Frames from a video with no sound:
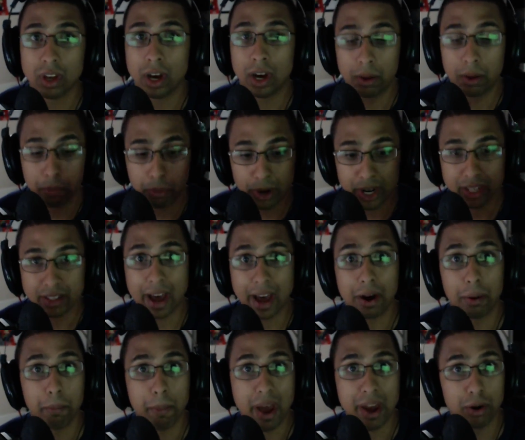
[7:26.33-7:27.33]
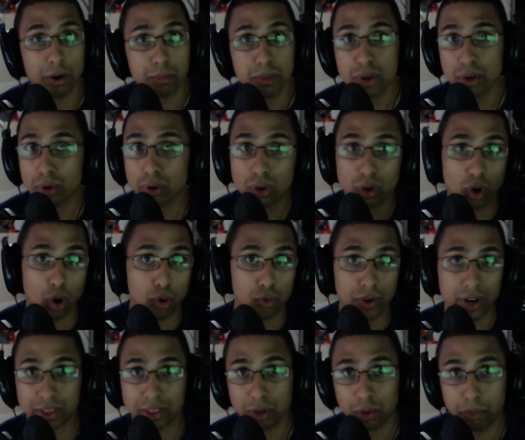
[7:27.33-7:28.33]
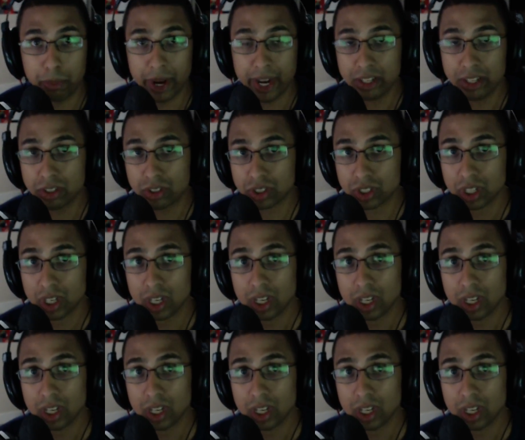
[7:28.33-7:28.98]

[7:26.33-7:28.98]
bring down a Manor Mule over at their base.